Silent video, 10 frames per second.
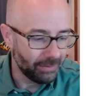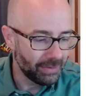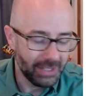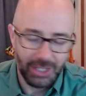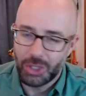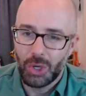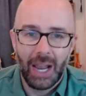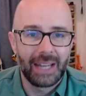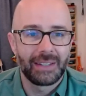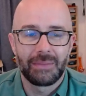just
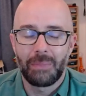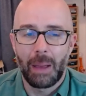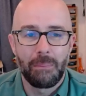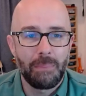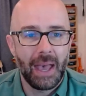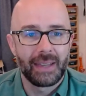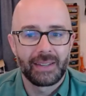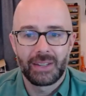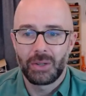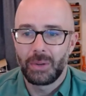trying my
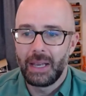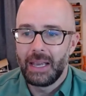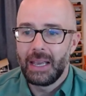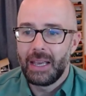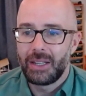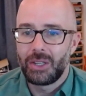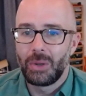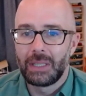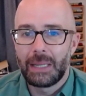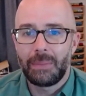best to
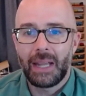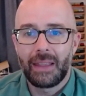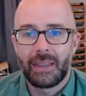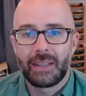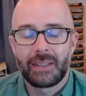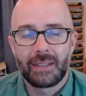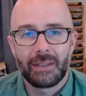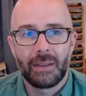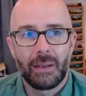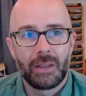eliminate this
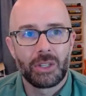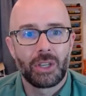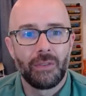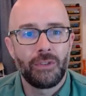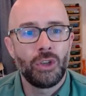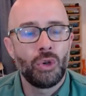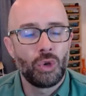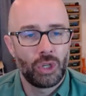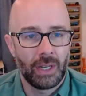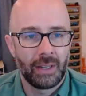
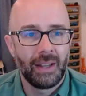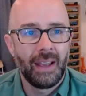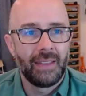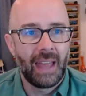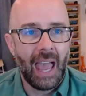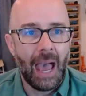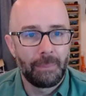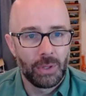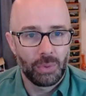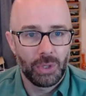confusion that
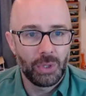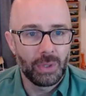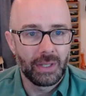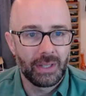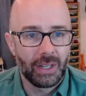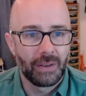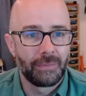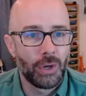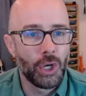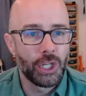happens with students. The
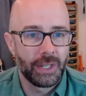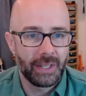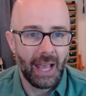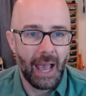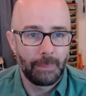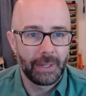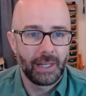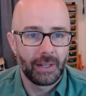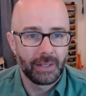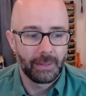conversions that happen
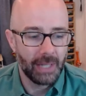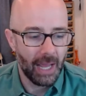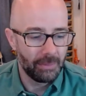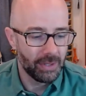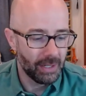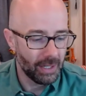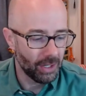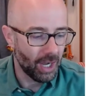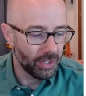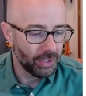here sometimes can
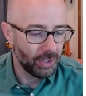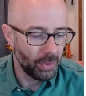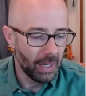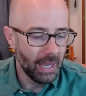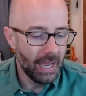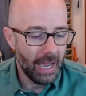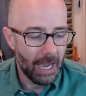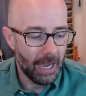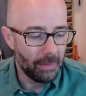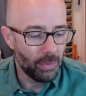cause you
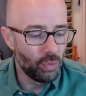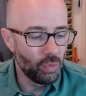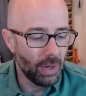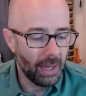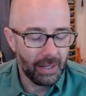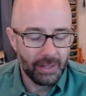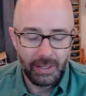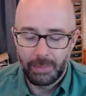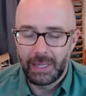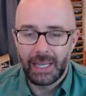
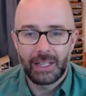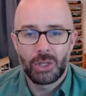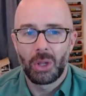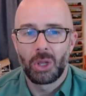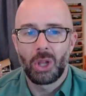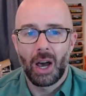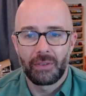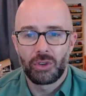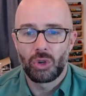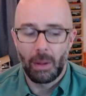to get to a lot
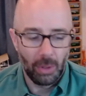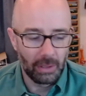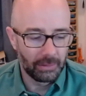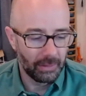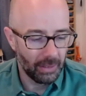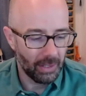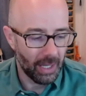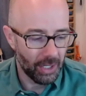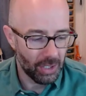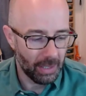of trouble.
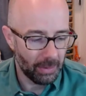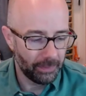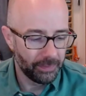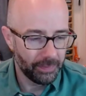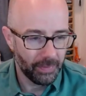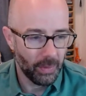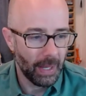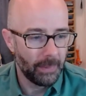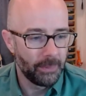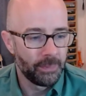Okay,